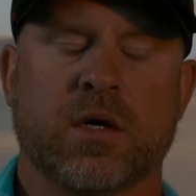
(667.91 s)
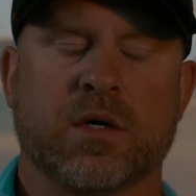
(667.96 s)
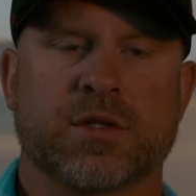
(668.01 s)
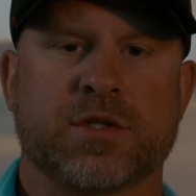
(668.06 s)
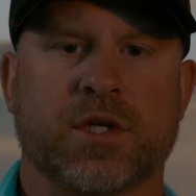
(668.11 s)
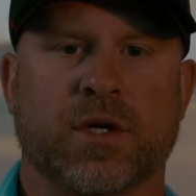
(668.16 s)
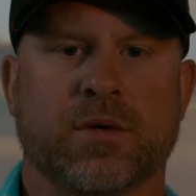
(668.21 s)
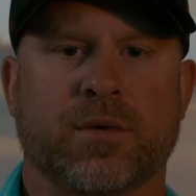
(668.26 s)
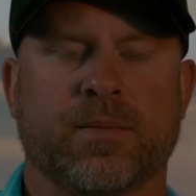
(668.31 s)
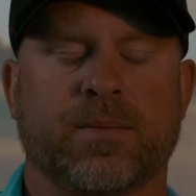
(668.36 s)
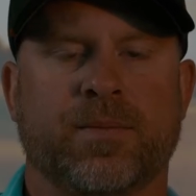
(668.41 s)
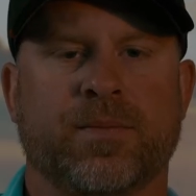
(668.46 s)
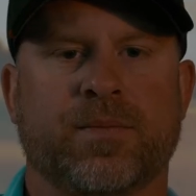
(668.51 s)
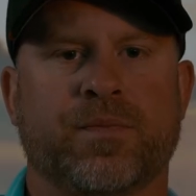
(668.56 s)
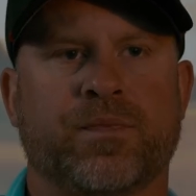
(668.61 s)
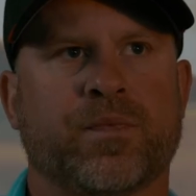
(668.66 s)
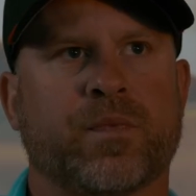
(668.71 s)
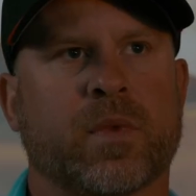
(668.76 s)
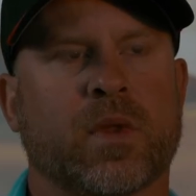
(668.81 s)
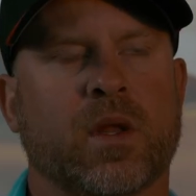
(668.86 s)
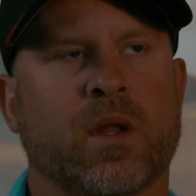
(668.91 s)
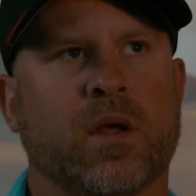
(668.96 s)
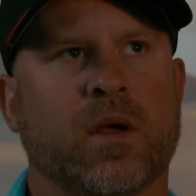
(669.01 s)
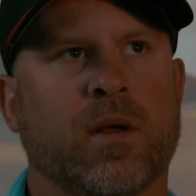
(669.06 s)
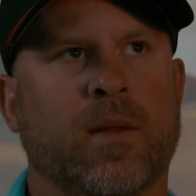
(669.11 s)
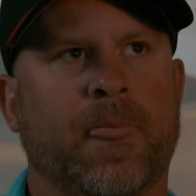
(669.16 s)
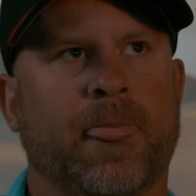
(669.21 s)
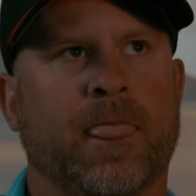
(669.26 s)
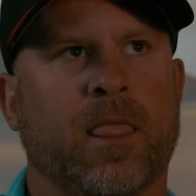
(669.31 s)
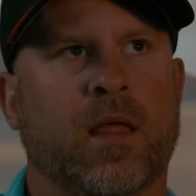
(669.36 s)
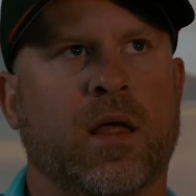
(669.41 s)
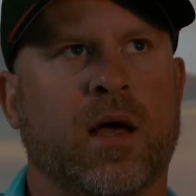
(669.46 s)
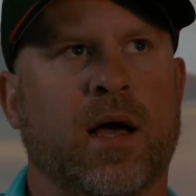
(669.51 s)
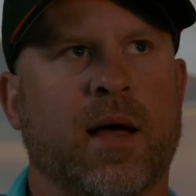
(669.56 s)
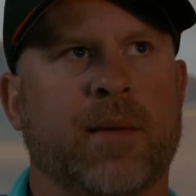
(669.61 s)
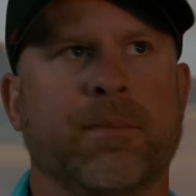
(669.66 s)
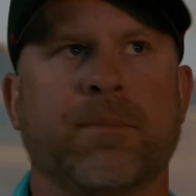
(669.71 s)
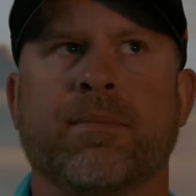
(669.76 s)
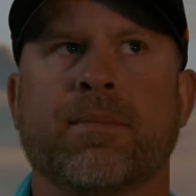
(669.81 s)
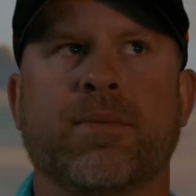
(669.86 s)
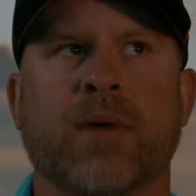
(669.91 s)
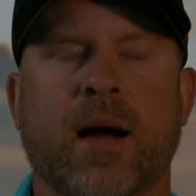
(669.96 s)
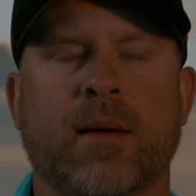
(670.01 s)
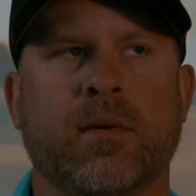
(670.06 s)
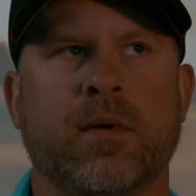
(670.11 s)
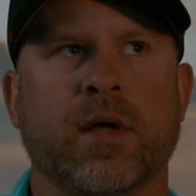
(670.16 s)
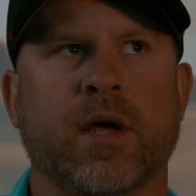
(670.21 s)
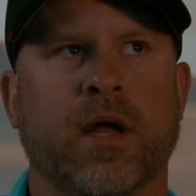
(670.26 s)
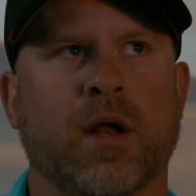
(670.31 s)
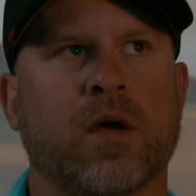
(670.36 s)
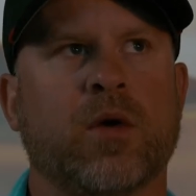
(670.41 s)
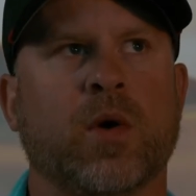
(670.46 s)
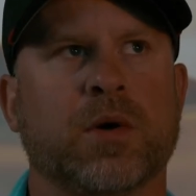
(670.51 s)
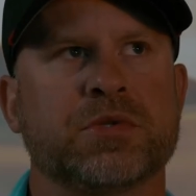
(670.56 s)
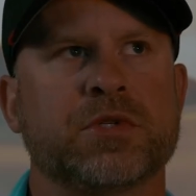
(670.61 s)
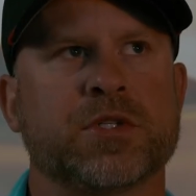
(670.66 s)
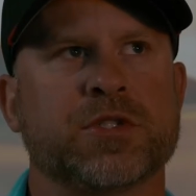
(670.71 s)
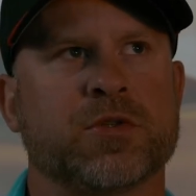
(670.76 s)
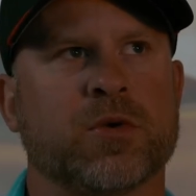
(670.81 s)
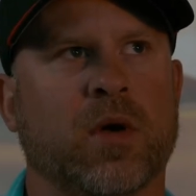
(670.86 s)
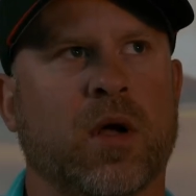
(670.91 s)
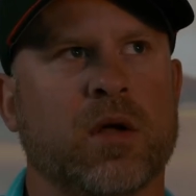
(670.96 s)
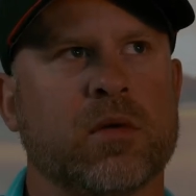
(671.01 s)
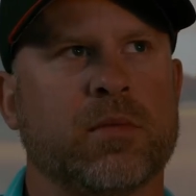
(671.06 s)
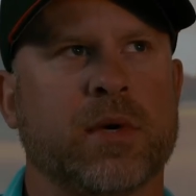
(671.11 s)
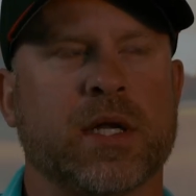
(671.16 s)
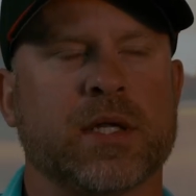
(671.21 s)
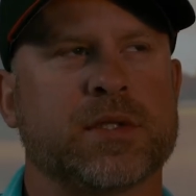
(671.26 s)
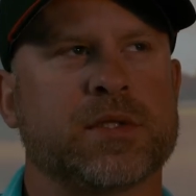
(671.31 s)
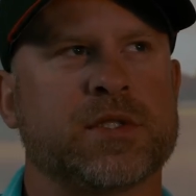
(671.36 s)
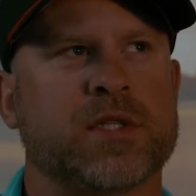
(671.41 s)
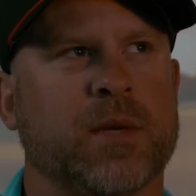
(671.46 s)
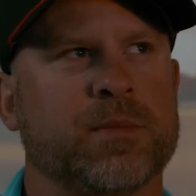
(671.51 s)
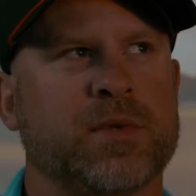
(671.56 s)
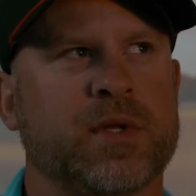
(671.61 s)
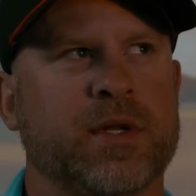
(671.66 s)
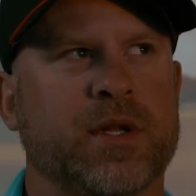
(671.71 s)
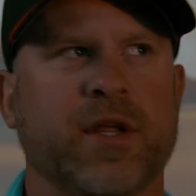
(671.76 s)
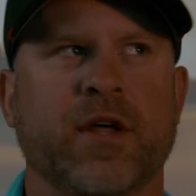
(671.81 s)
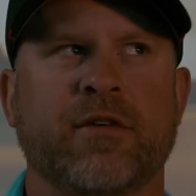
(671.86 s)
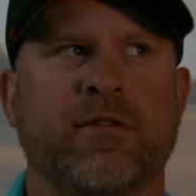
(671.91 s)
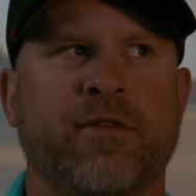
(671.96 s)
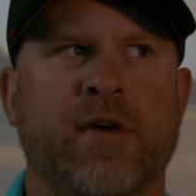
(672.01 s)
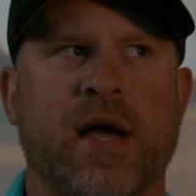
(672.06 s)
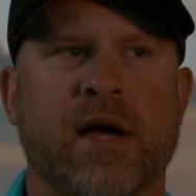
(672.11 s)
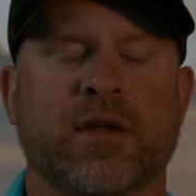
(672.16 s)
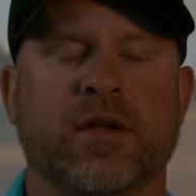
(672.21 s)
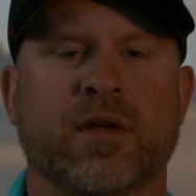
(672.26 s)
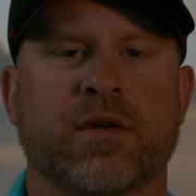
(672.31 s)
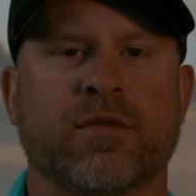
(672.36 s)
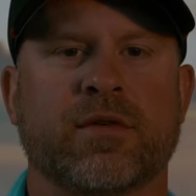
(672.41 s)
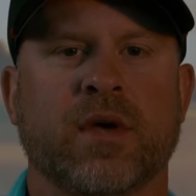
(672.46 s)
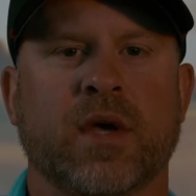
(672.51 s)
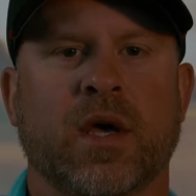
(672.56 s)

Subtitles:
So I'm probably going to quote this wrong, but it's something to the effect of,